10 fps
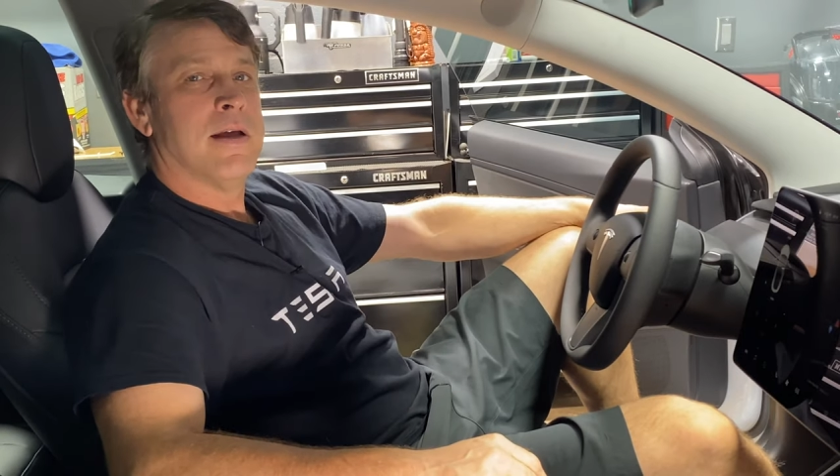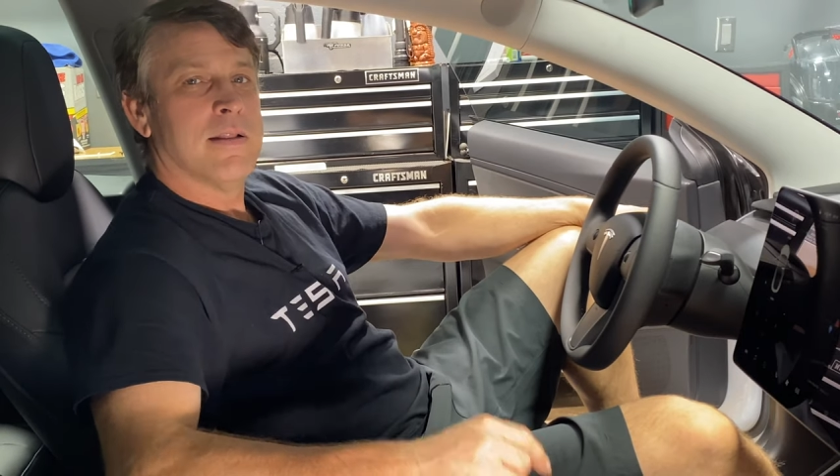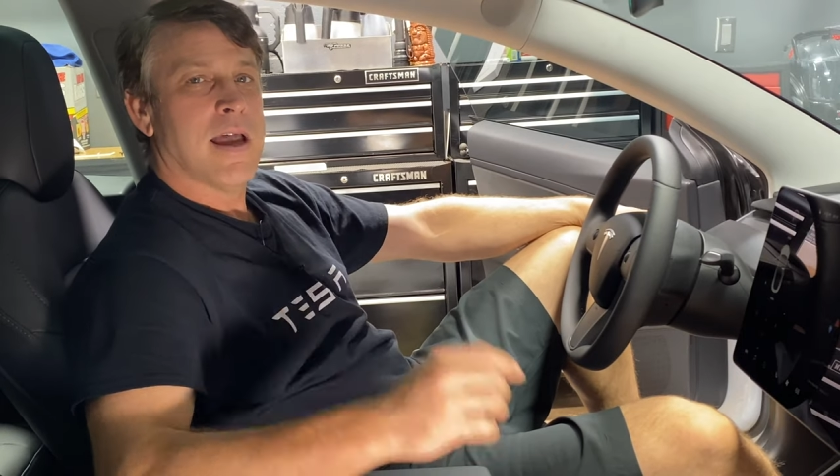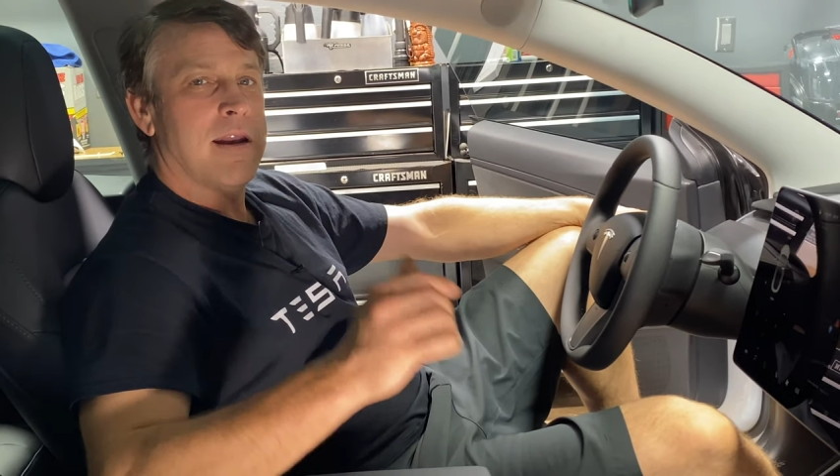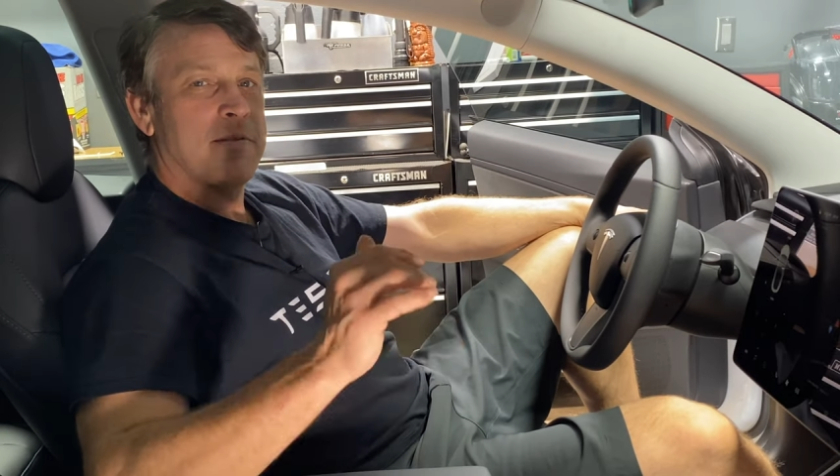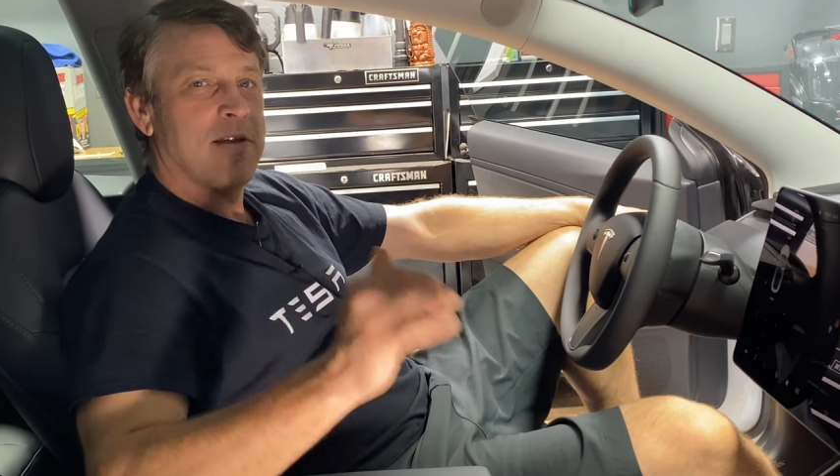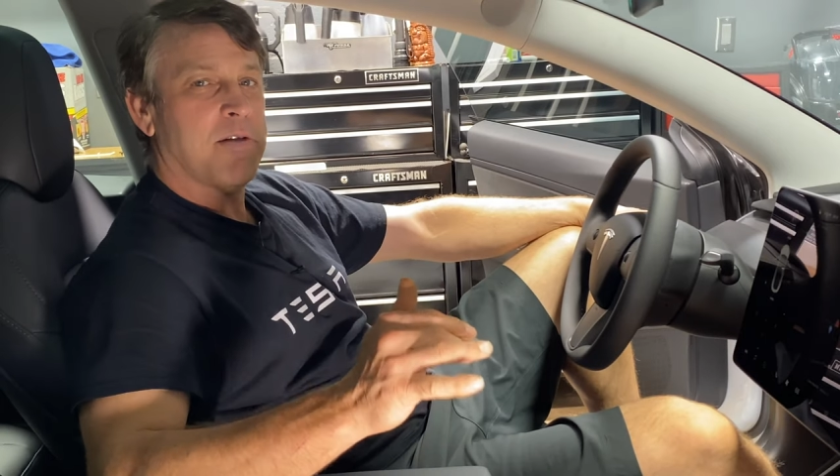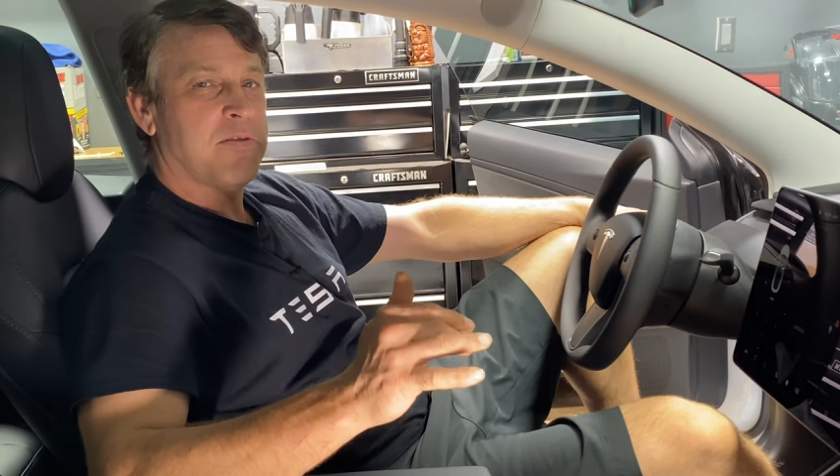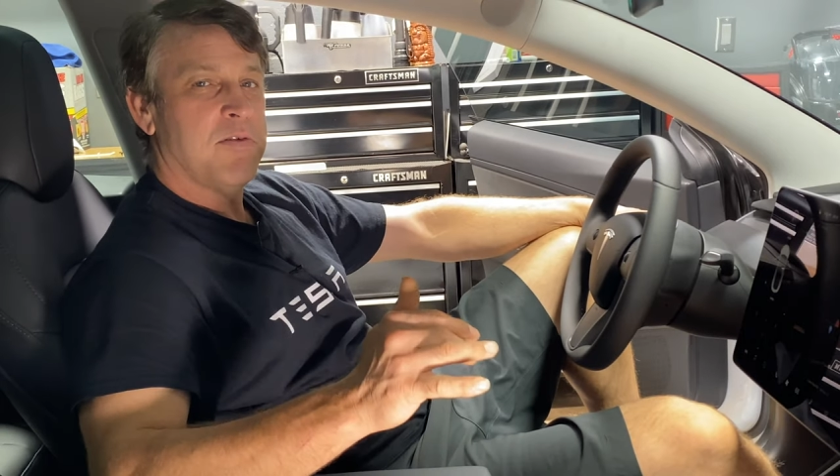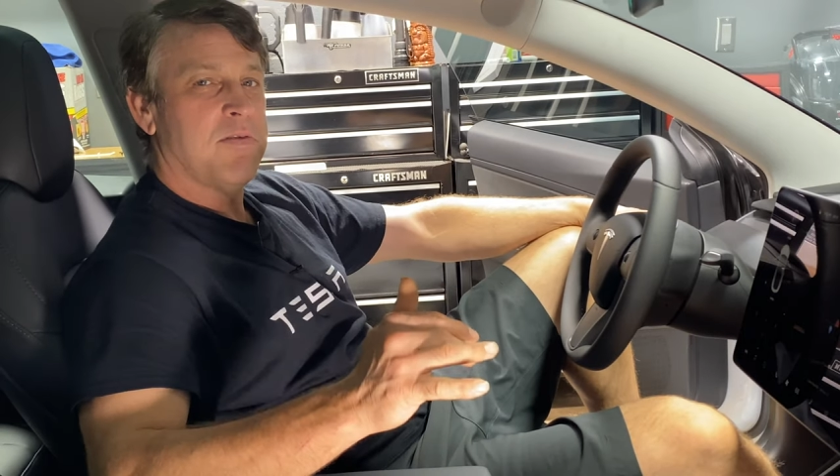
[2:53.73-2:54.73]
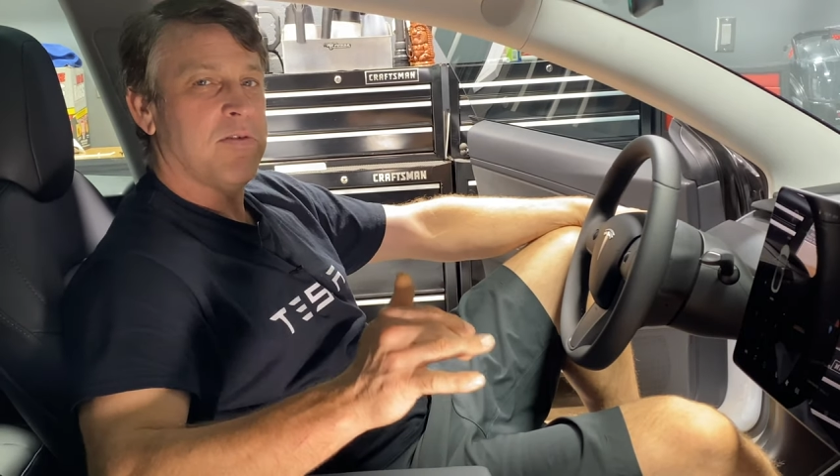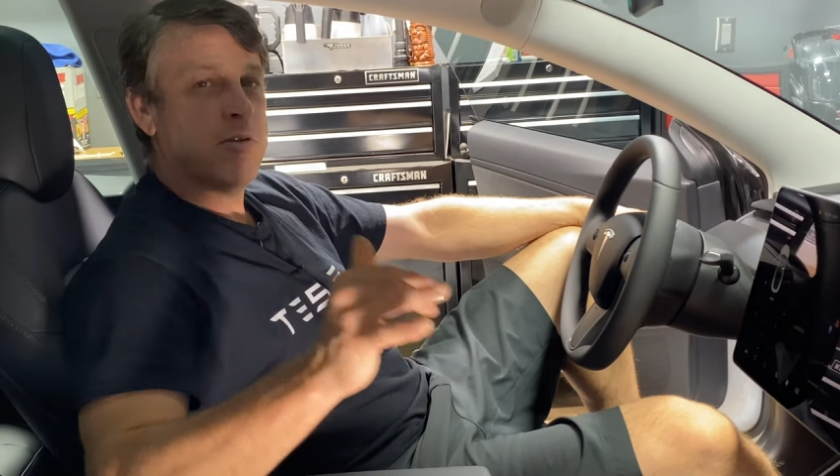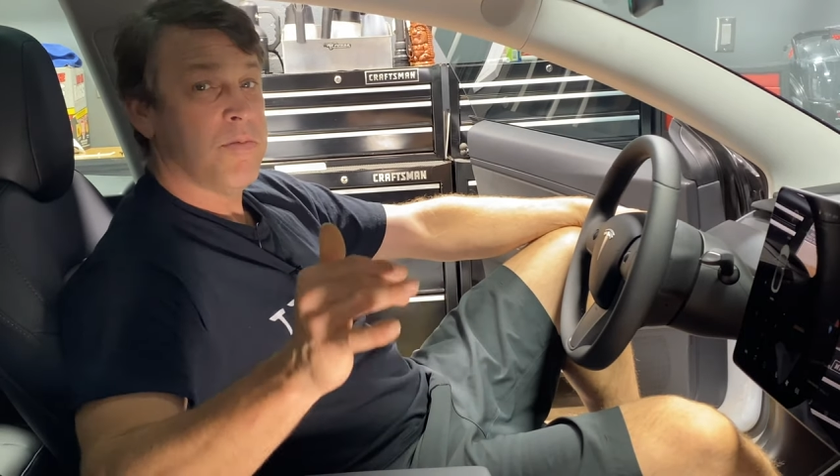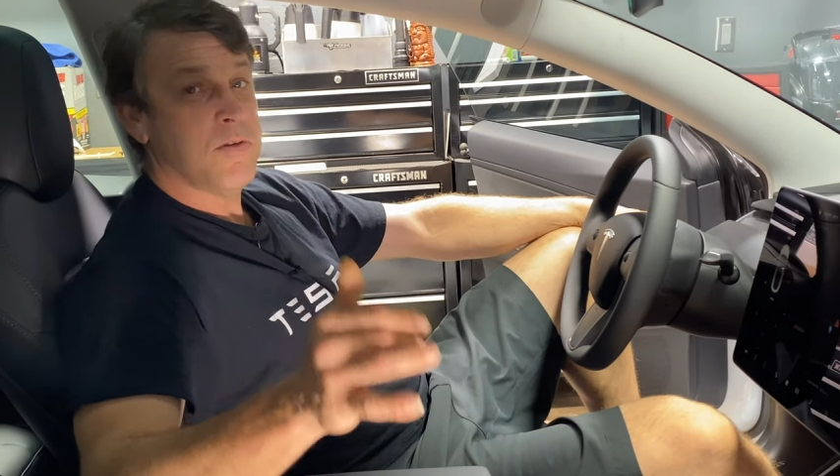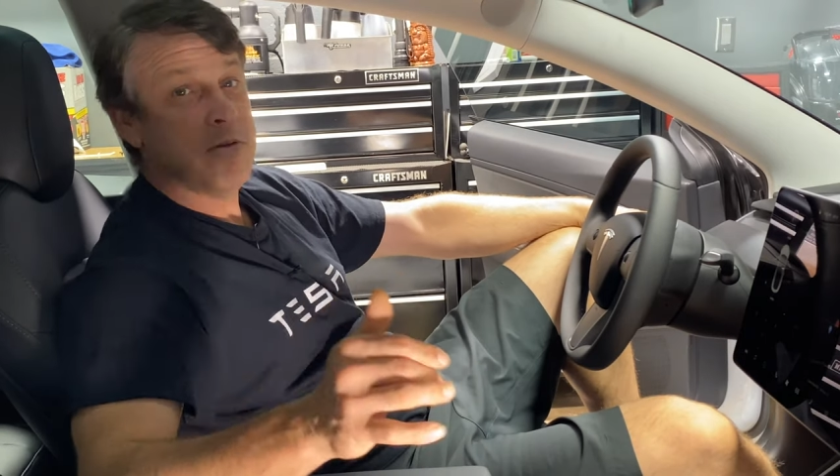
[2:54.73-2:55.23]
That tells
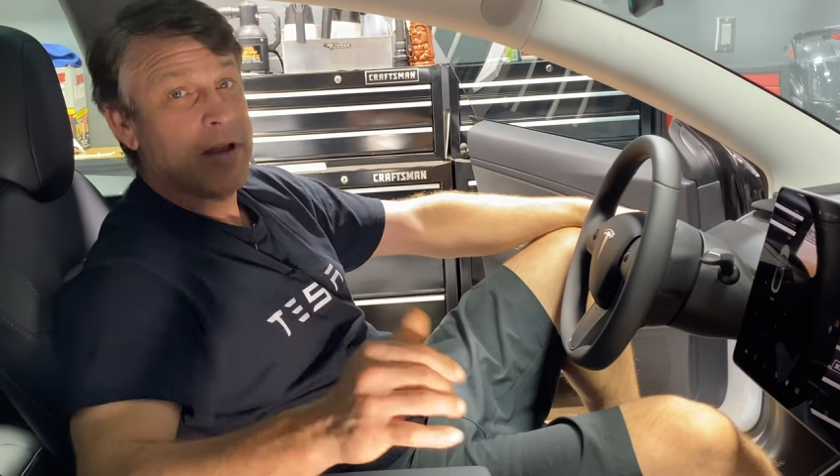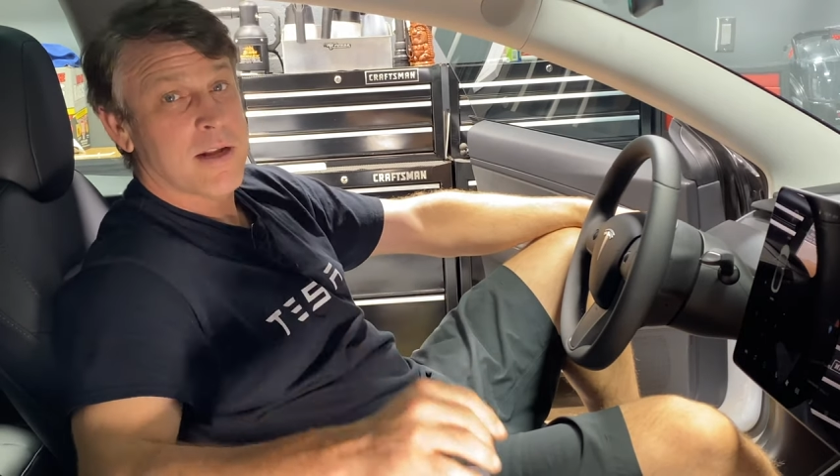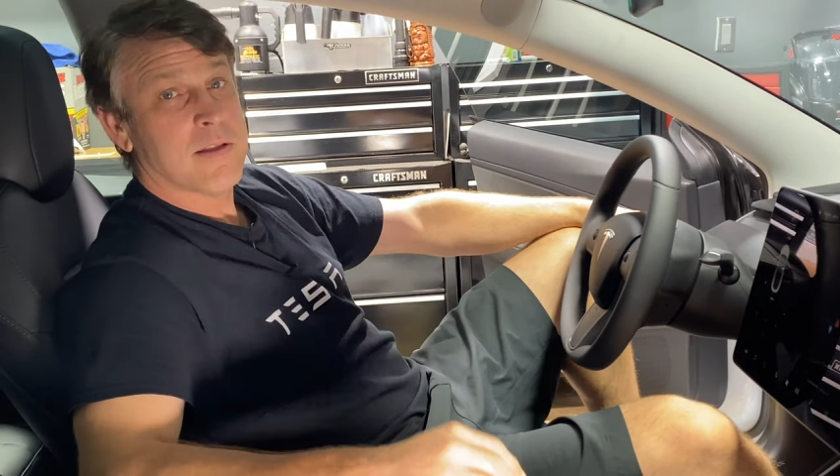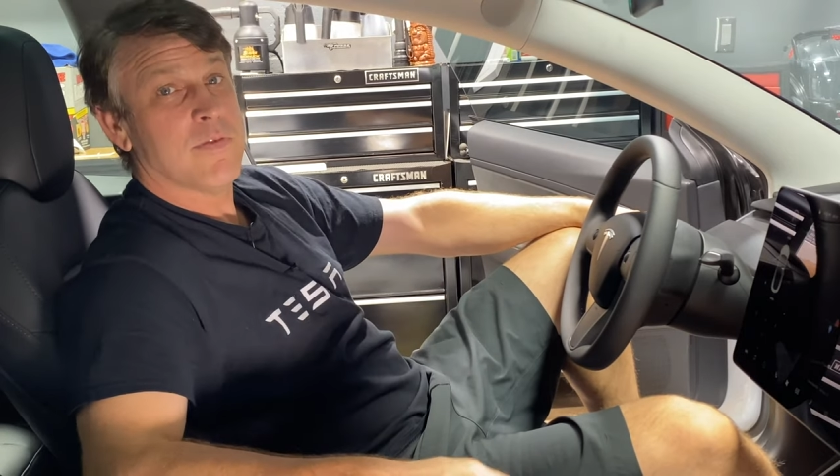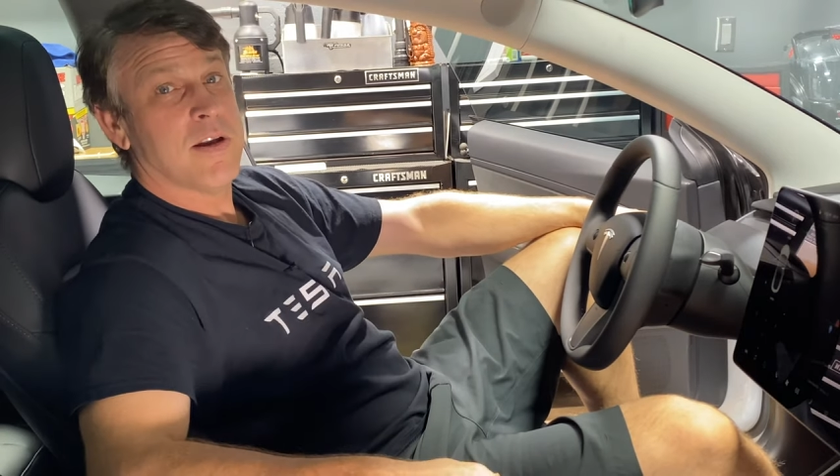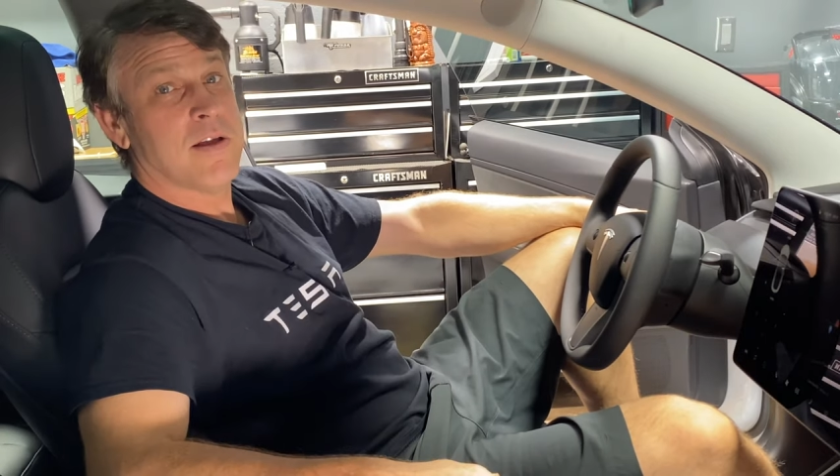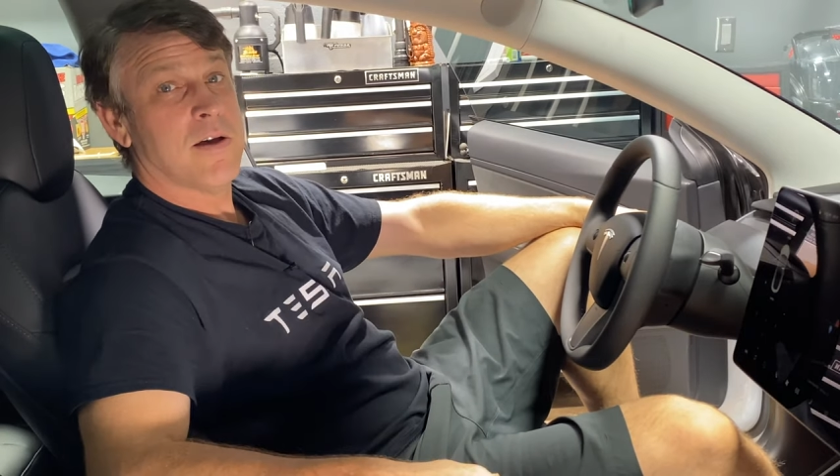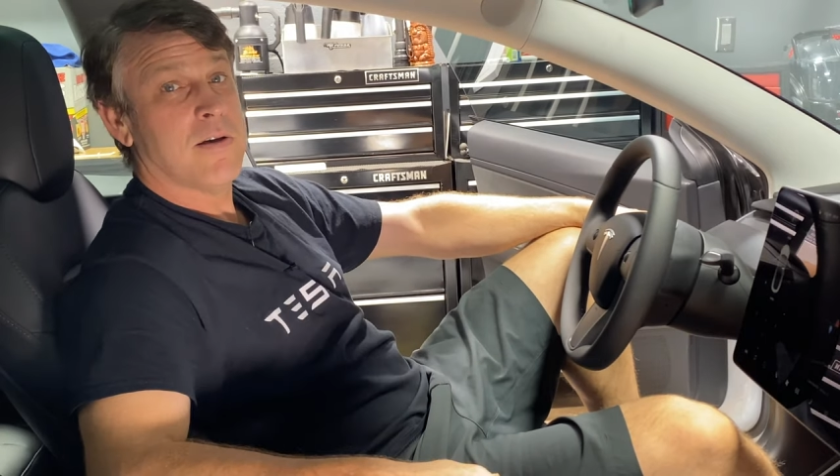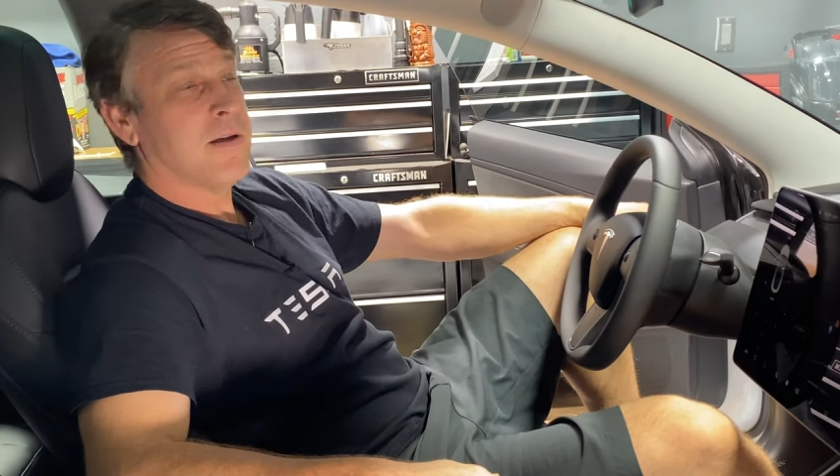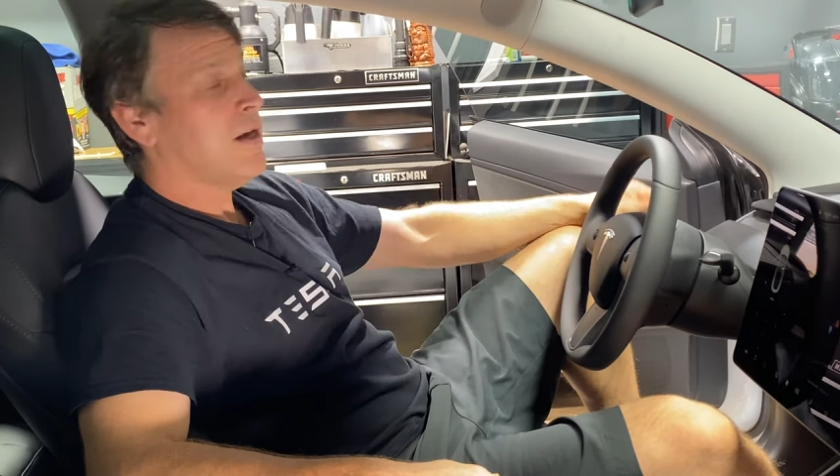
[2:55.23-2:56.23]
YouTube you like the video,